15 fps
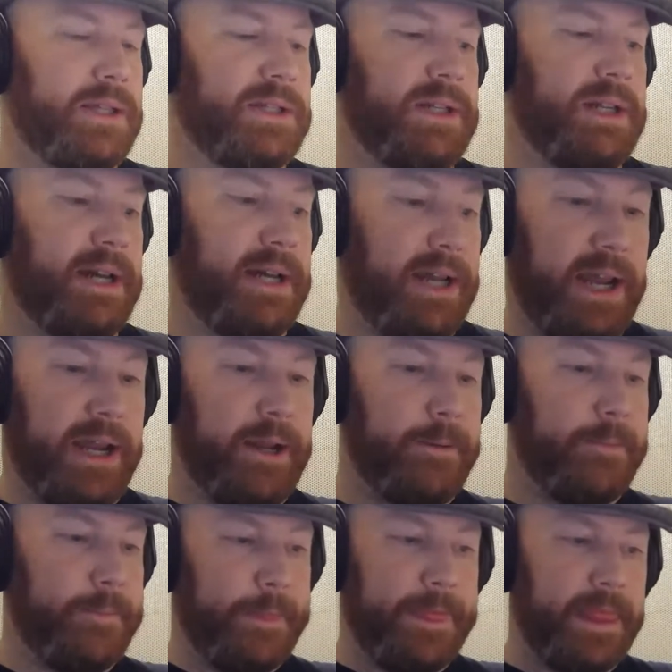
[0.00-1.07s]
CIA.
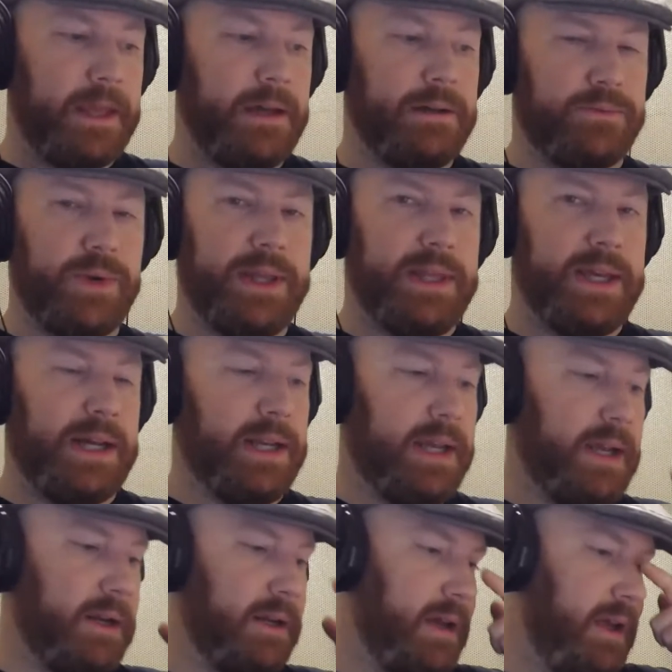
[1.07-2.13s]
I'll read that
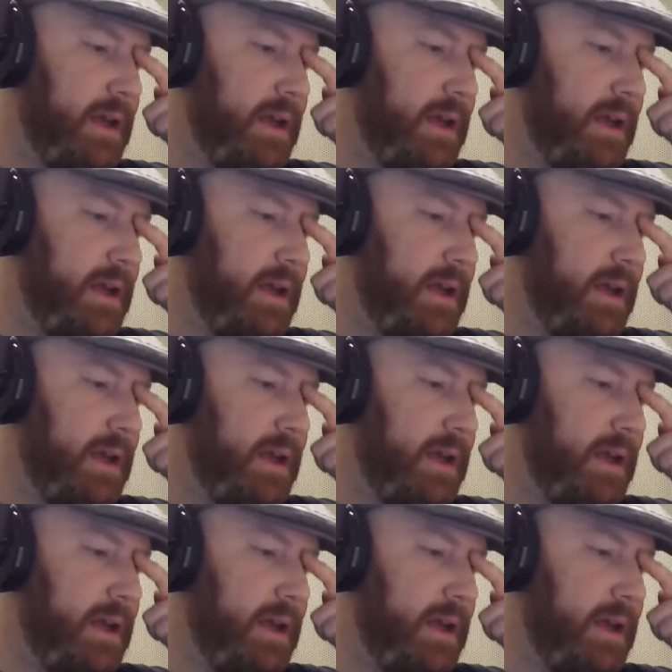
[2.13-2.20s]
again.